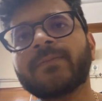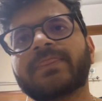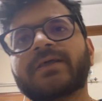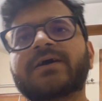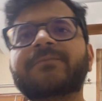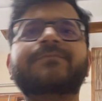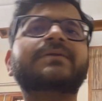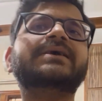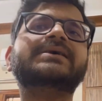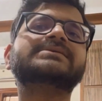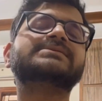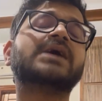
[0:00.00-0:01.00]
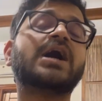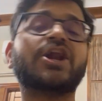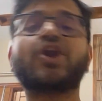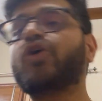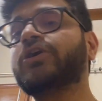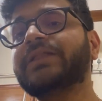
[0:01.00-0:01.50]
The companies are
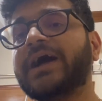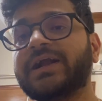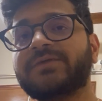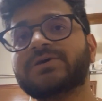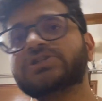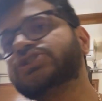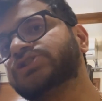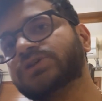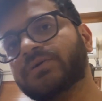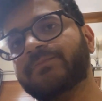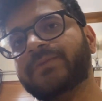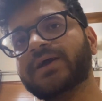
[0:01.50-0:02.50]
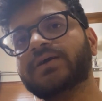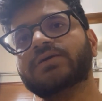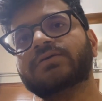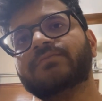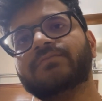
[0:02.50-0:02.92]
not that much big.